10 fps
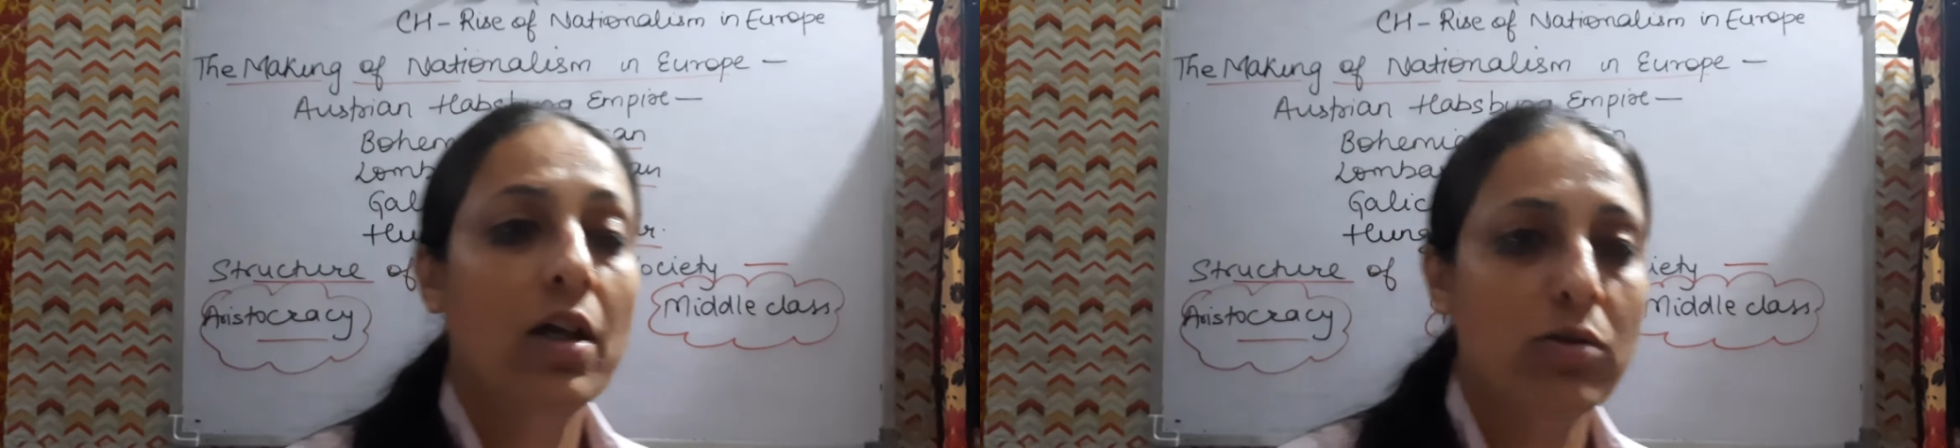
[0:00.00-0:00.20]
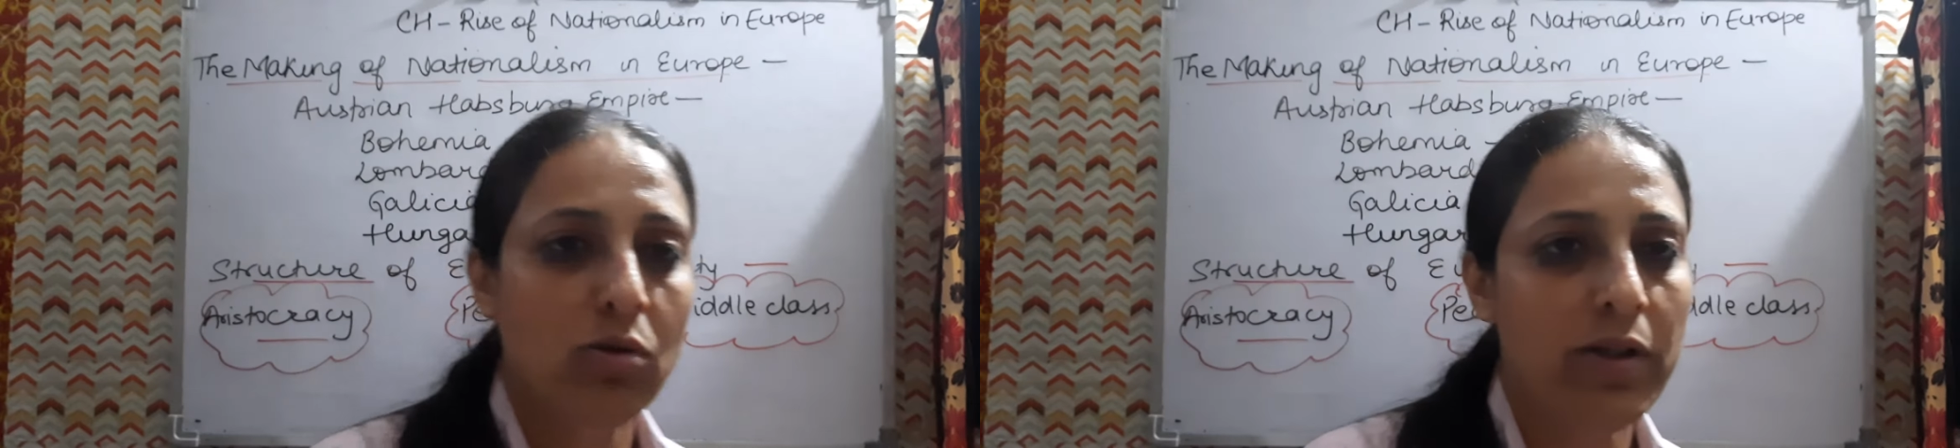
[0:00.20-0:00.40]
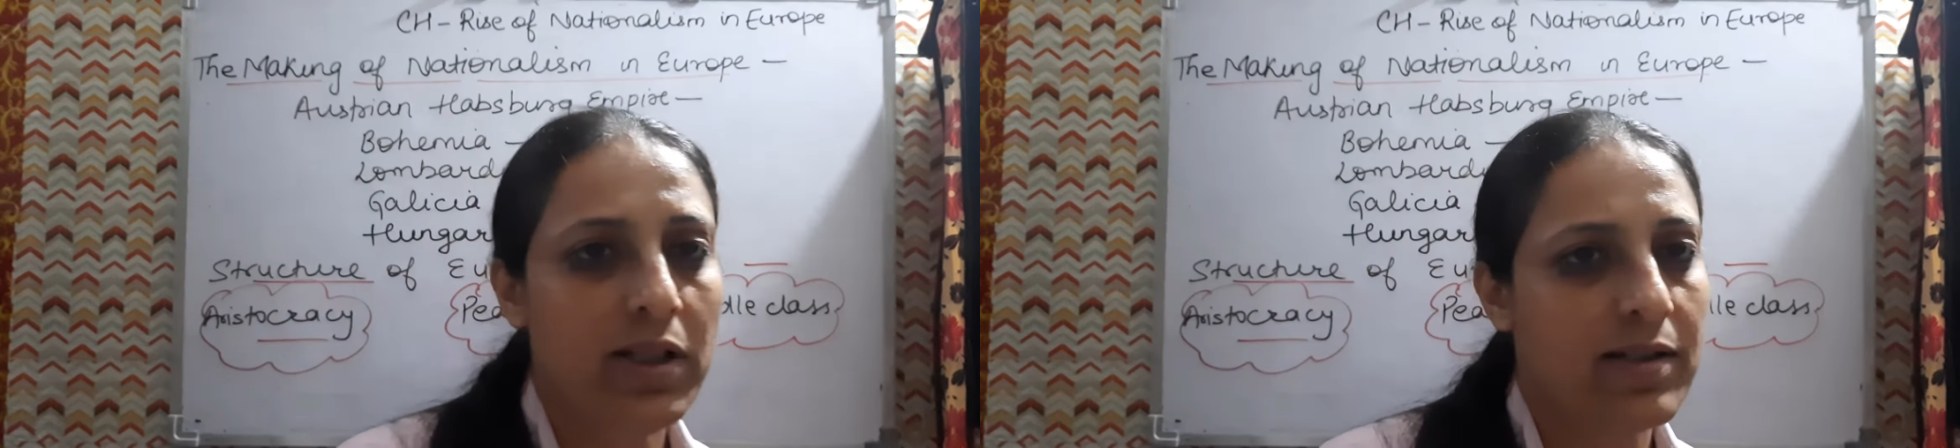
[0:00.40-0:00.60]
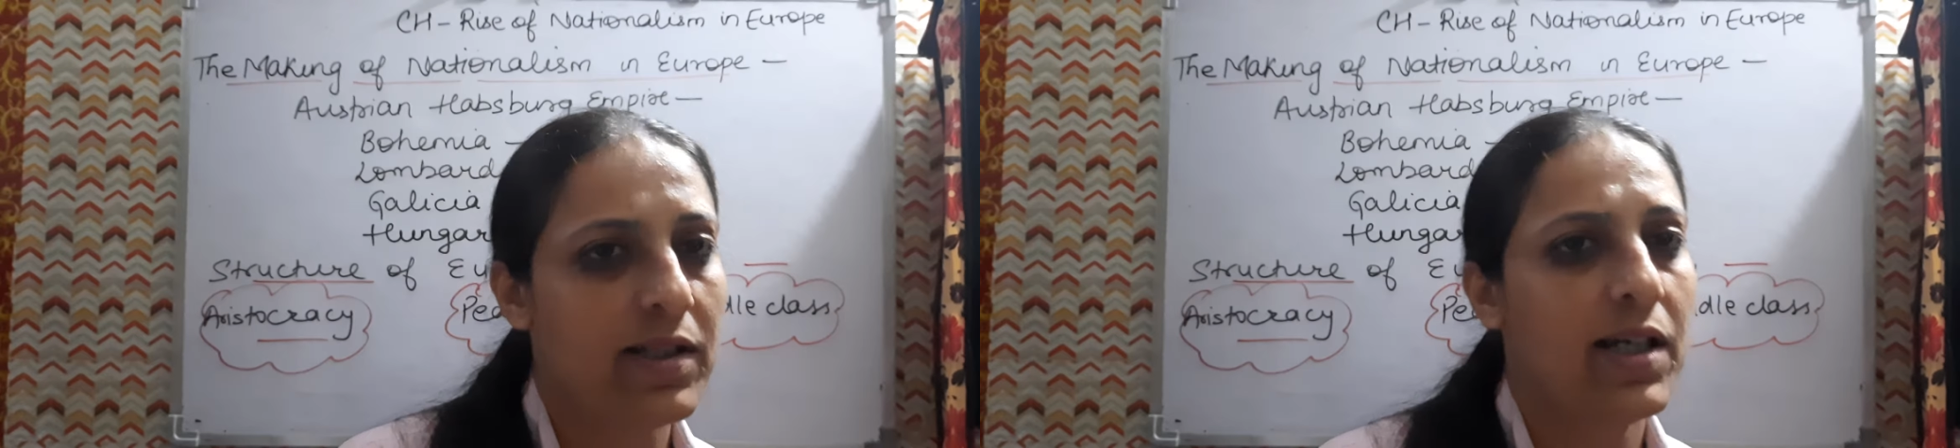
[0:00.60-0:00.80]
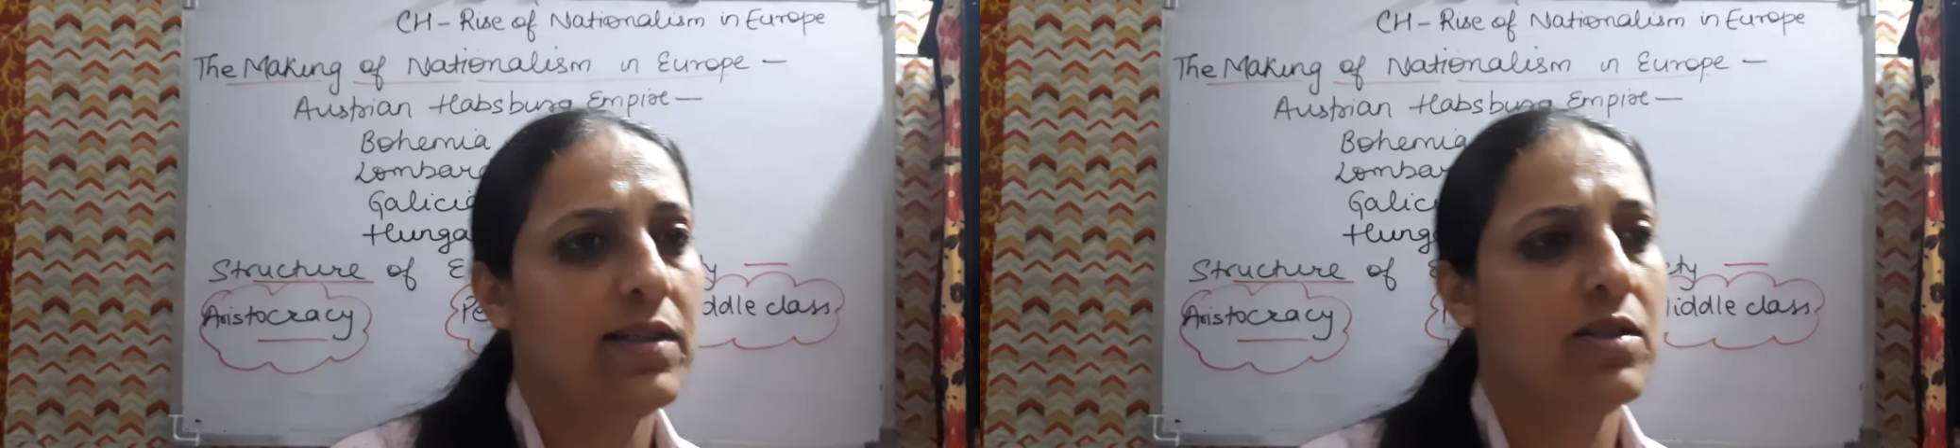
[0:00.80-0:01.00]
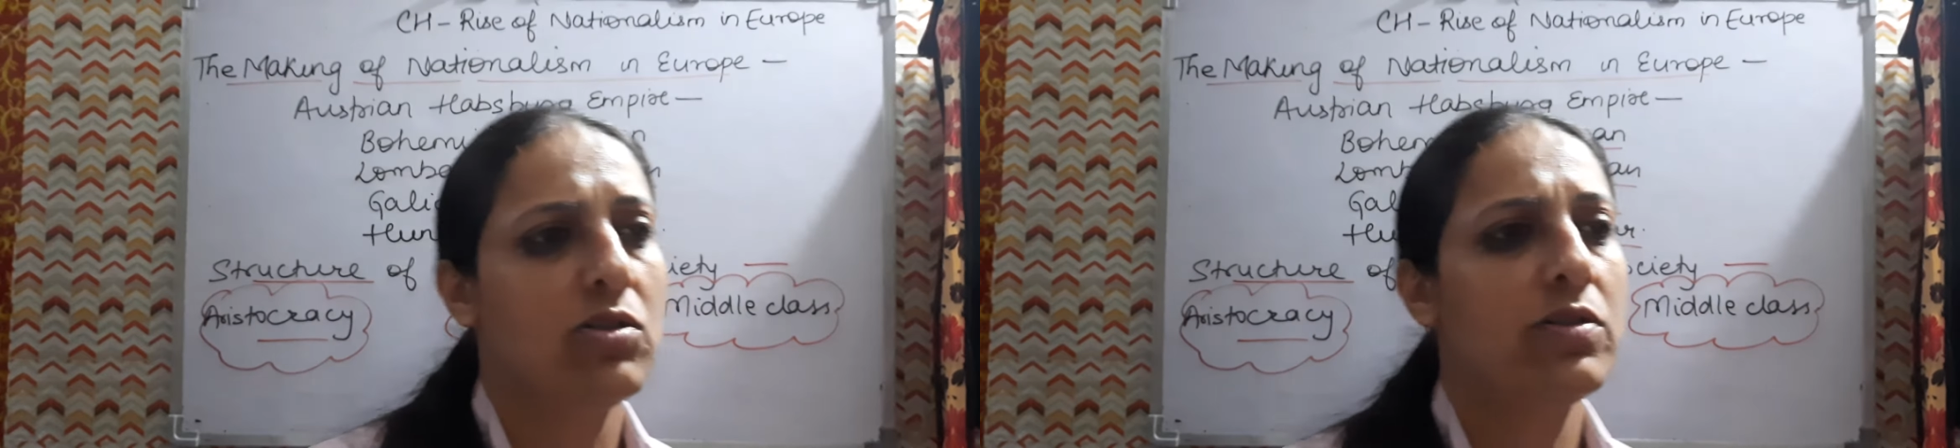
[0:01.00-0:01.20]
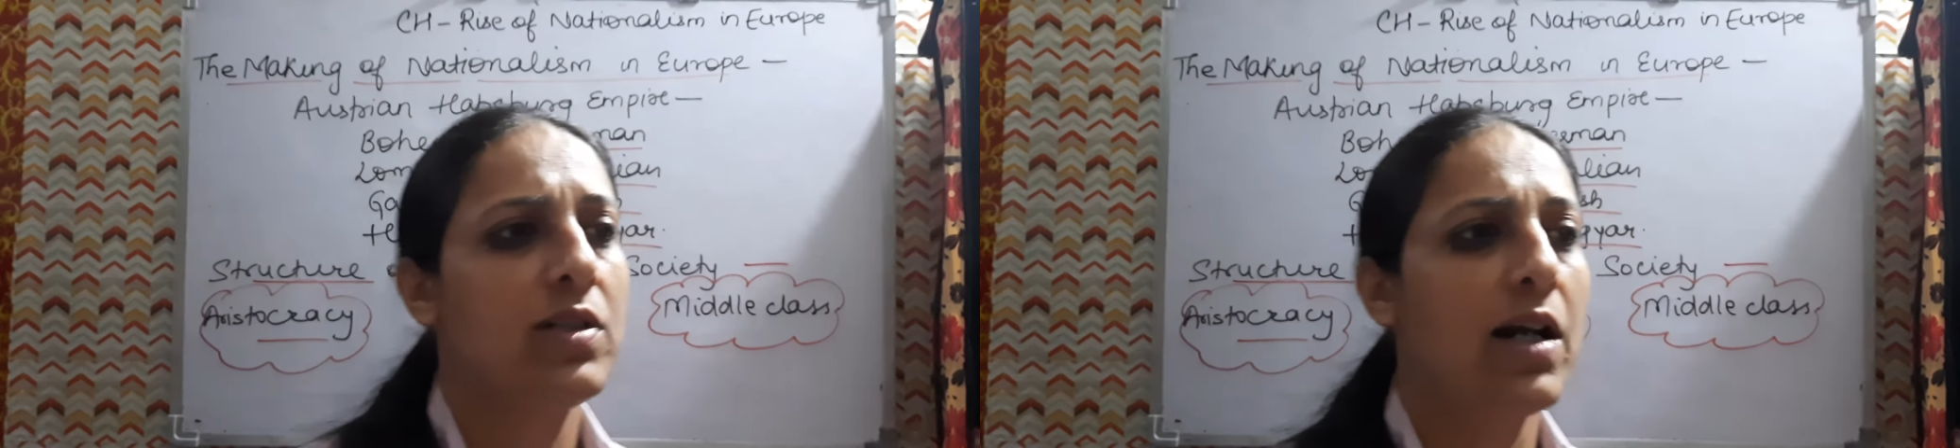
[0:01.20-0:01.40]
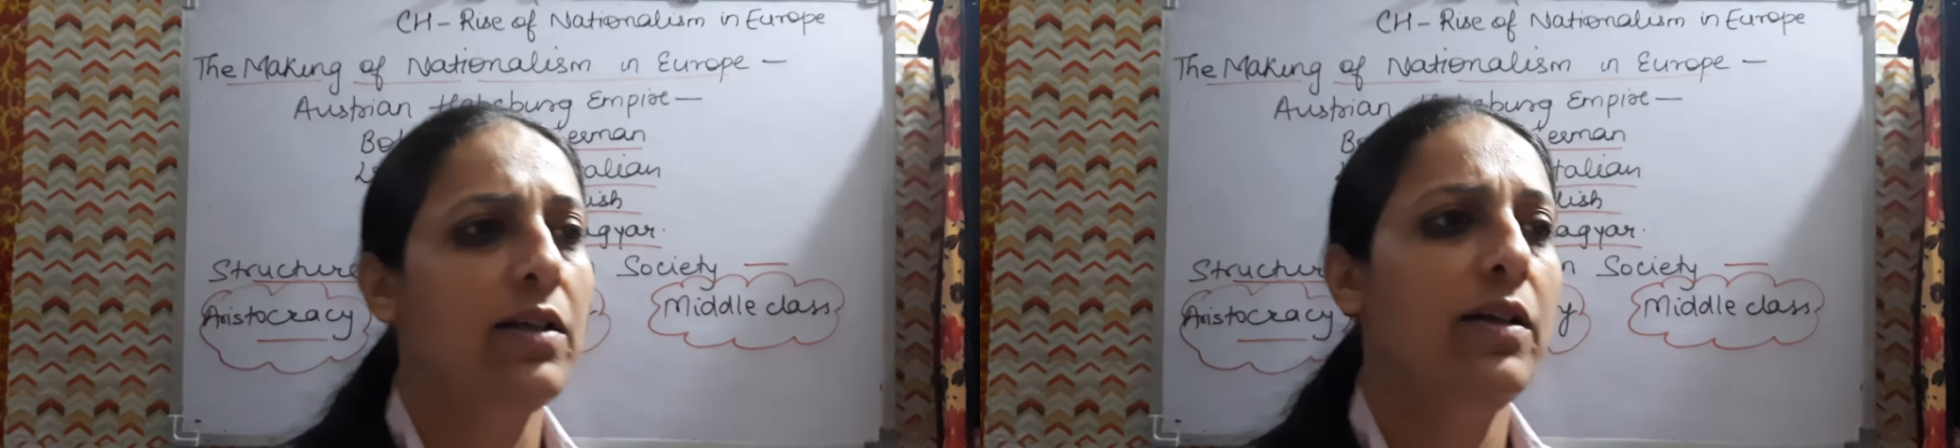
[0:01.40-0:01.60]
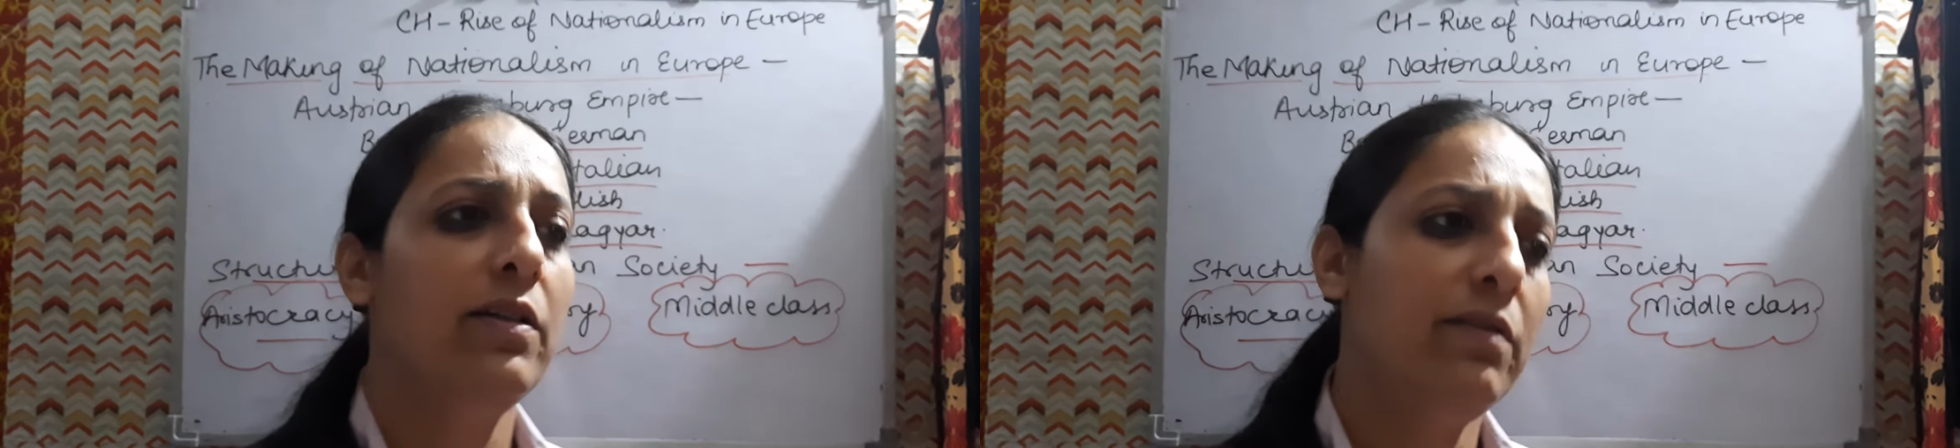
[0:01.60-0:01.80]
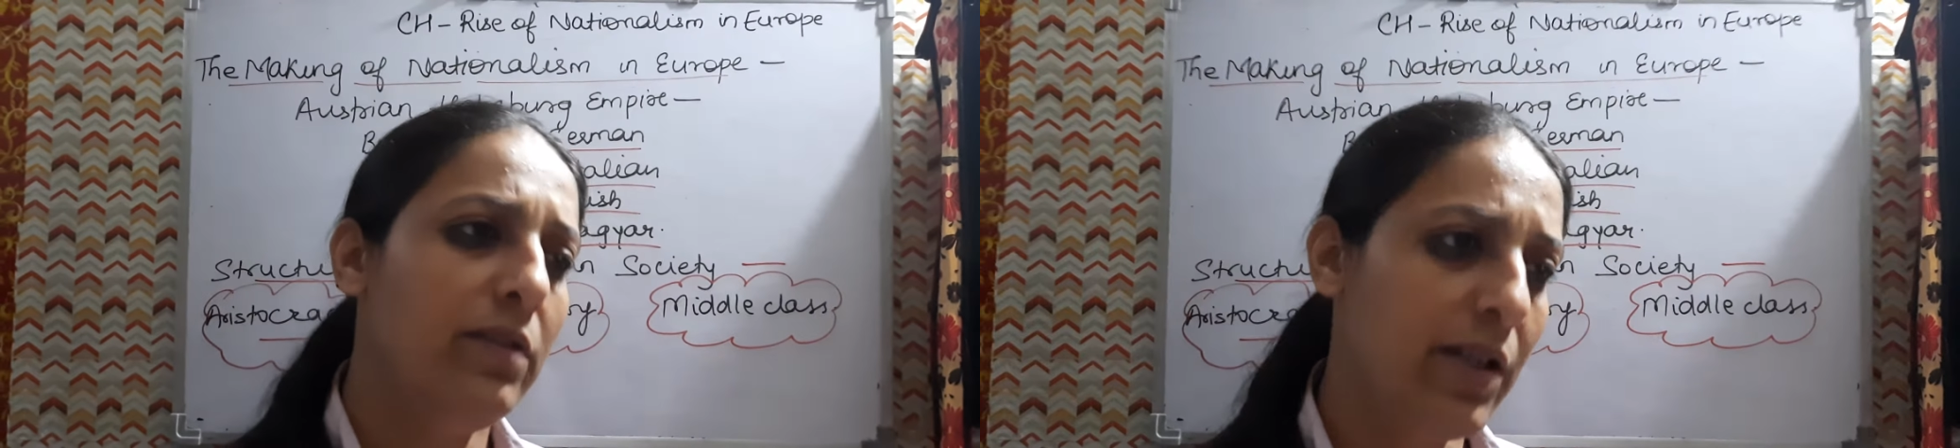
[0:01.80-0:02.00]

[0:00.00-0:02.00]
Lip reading: So industrialization started,